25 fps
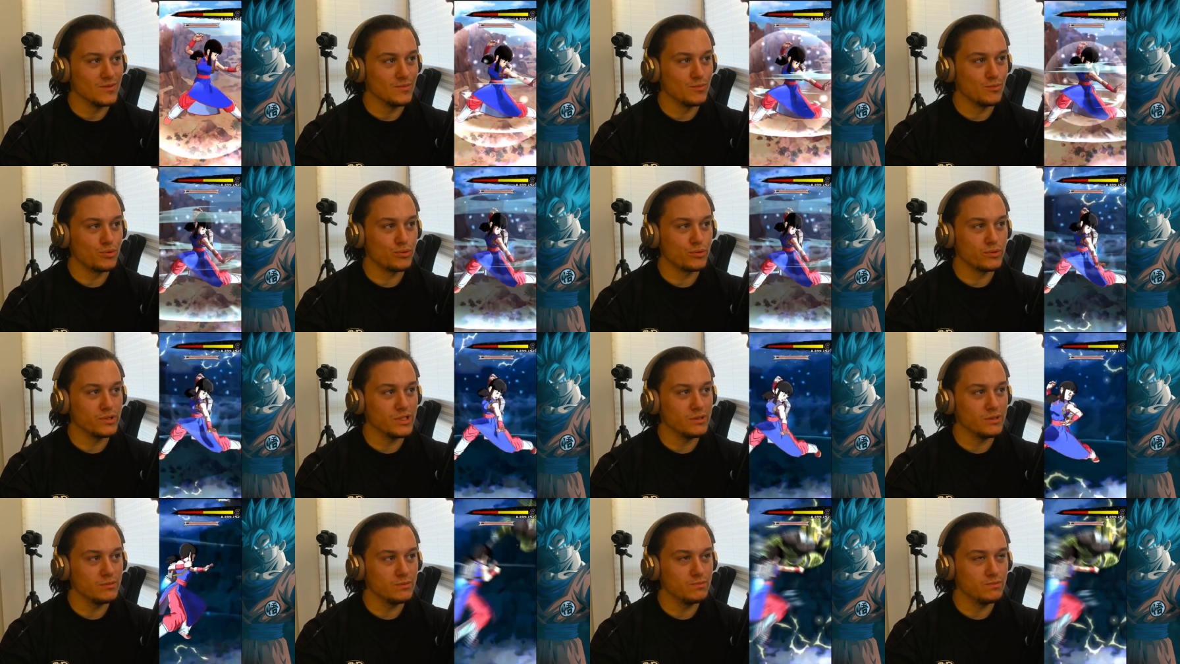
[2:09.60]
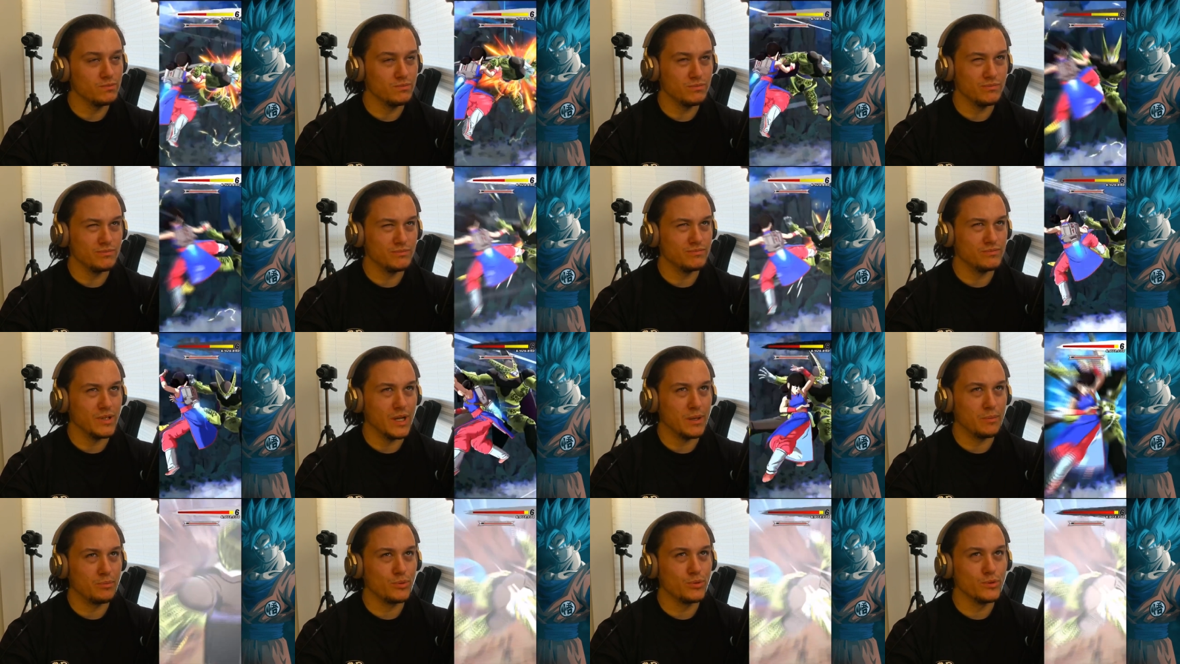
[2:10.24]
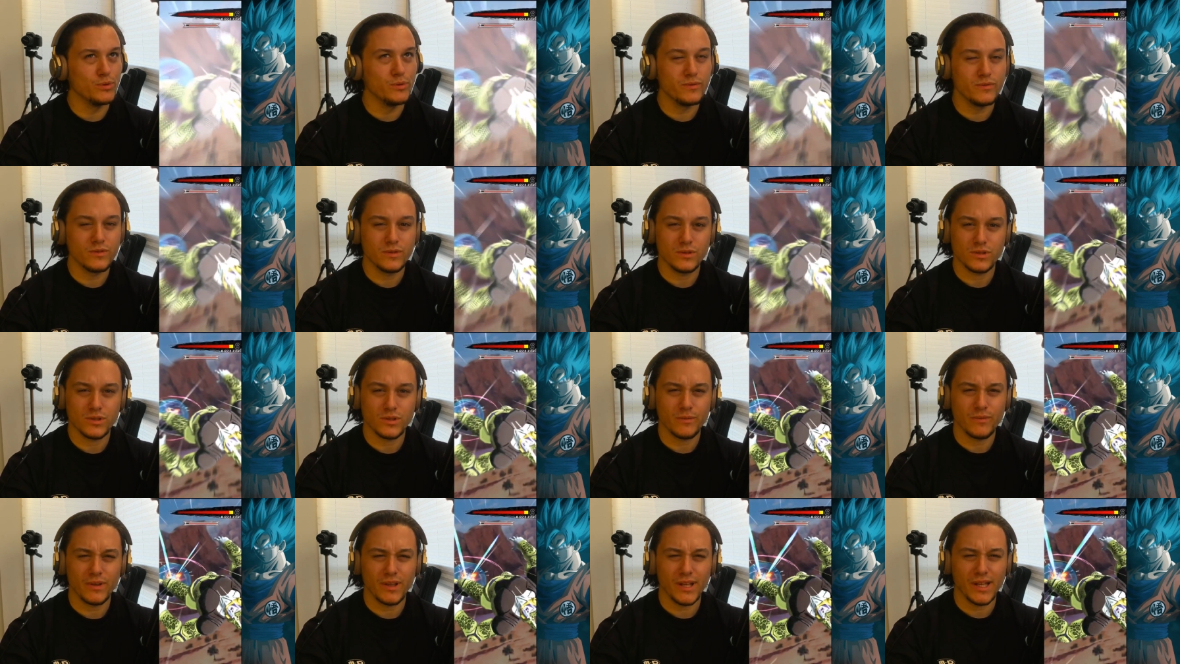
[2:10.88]
pre-approved,
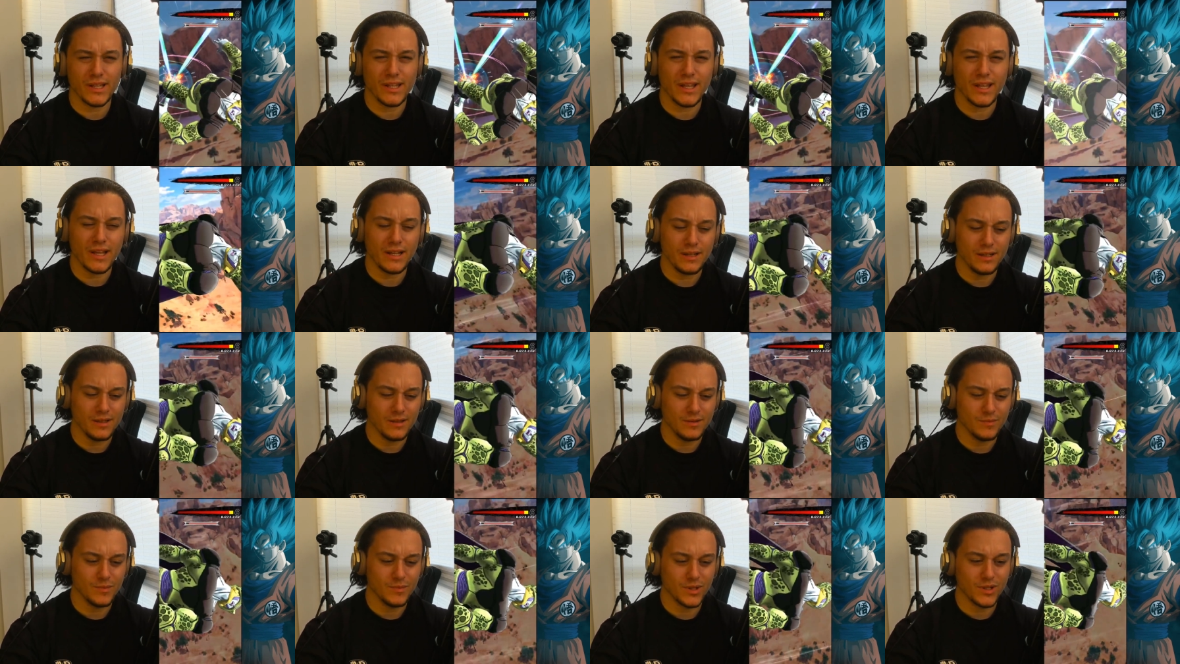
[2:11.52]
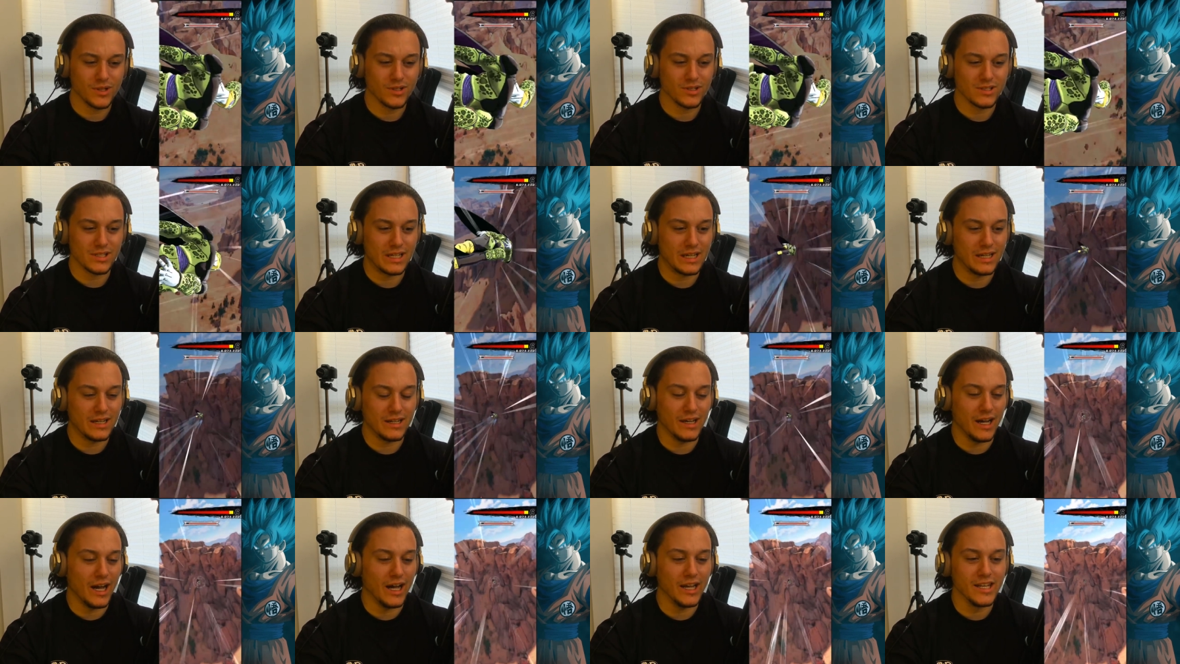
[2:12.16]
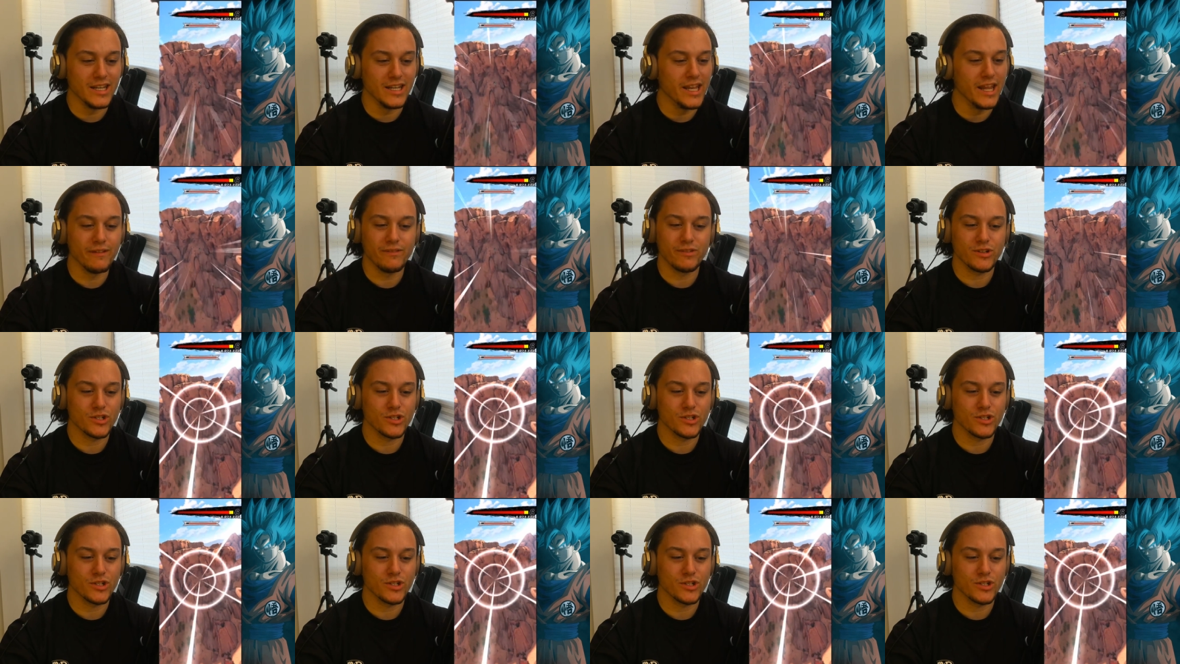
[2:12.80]
something like that, because oh, I, cool. I never